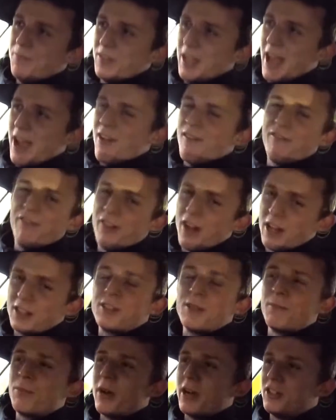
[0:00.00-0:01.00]
yeah,
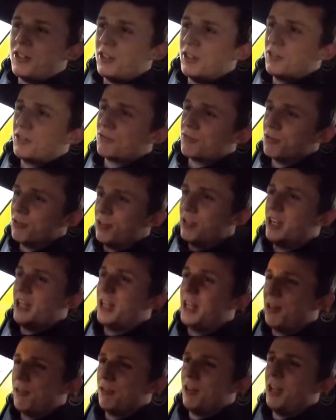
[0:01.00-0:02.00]
first impressions, really
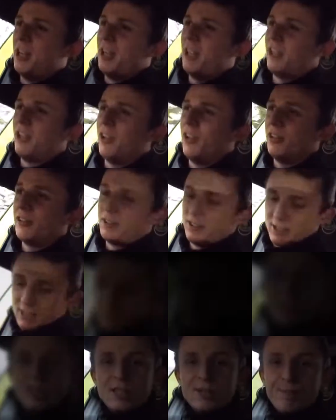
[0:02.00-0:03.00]
good.
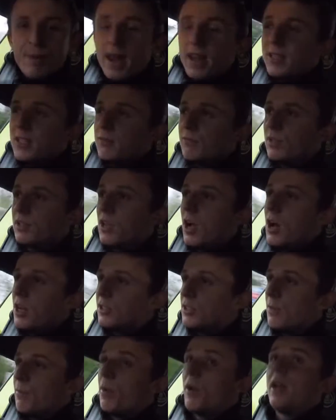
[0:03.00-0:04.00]
Watch this space in
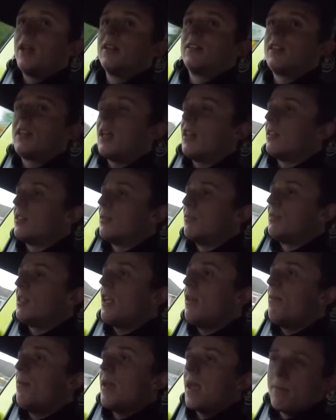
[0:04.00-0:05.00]
regards to putting together some
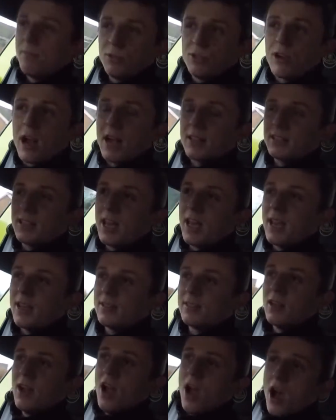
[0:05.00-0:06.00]
DPM track
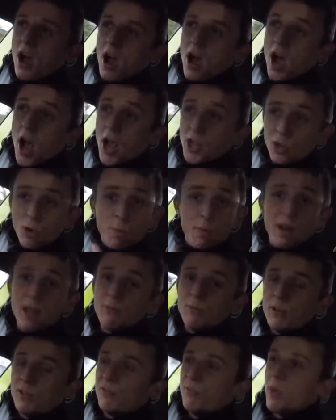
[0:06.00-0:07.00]
days. You'll be
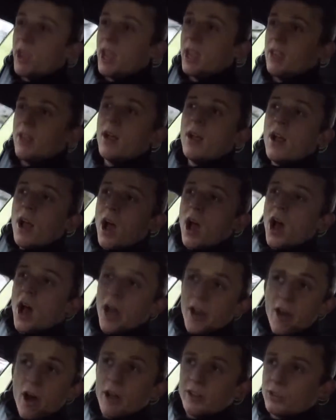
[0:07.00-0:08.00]
in with me,
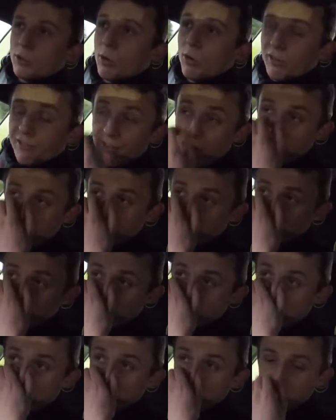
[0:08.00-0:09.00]
an ARDS qualifying
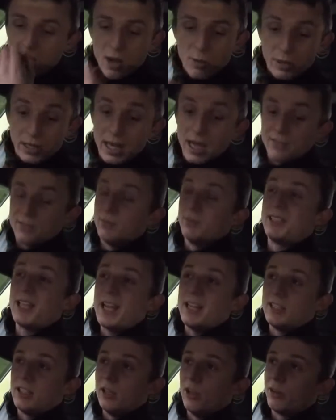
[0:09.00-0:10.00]
instructor. We're going to have some
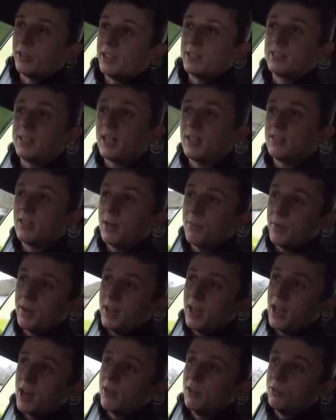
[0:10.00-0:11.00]
data logging set up
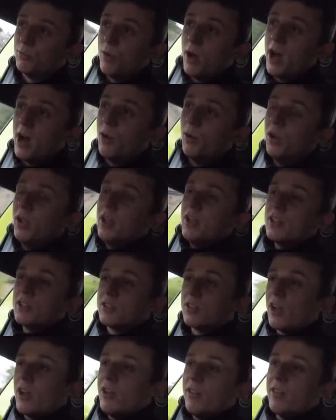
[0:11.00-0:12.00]
in here as well,
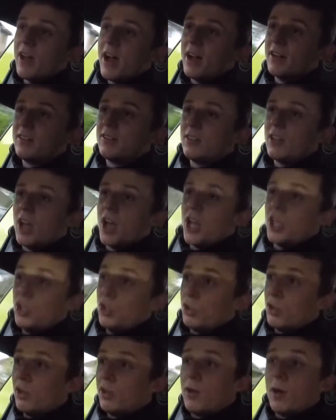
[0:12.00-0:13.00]
so that
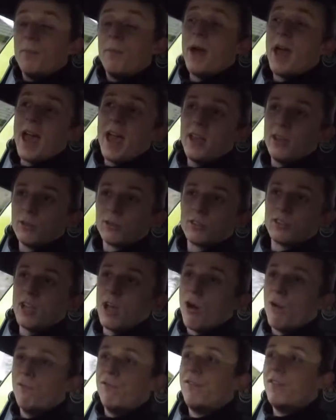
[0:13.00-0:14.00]
you can compare yourself,